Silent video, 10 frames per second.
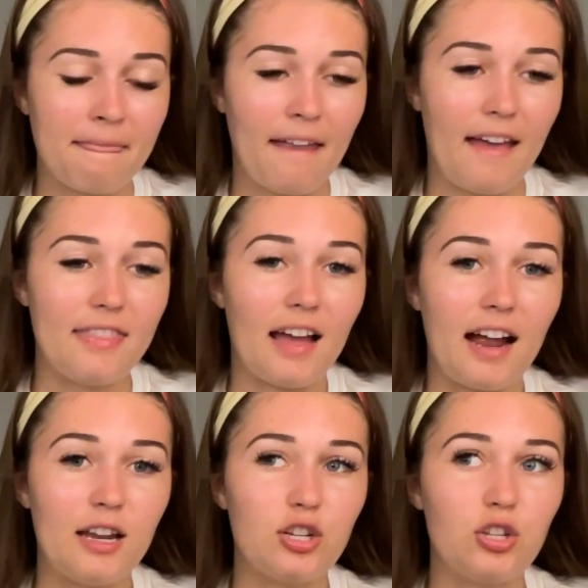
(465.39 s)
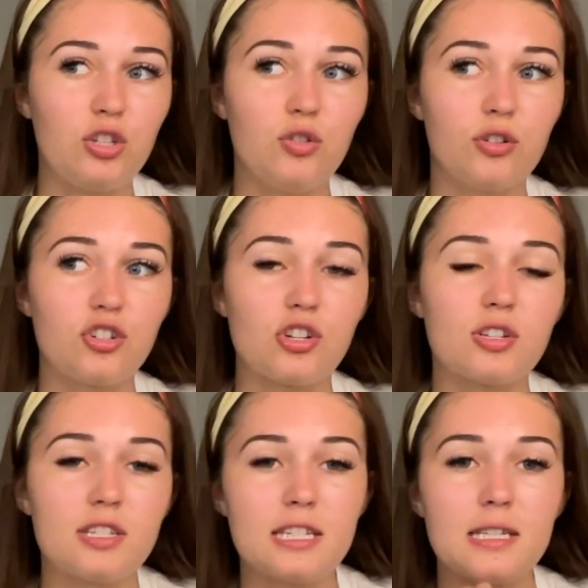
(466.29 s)
and that you're
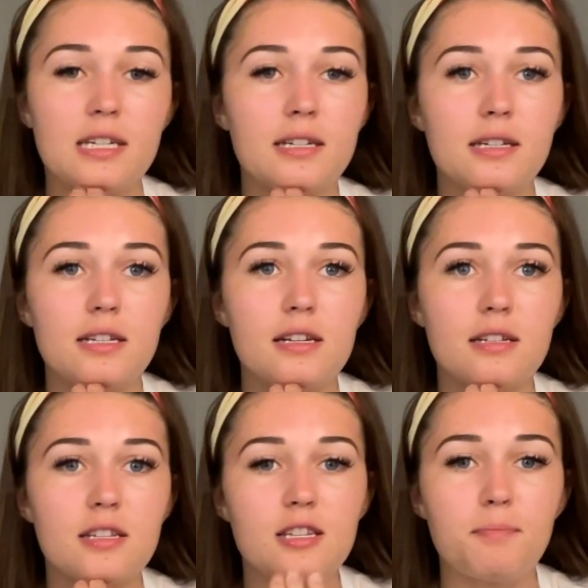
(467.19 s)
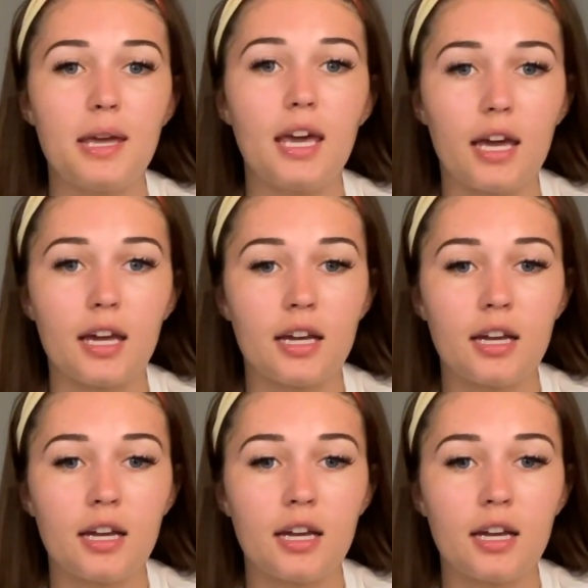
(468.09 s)
just speaking.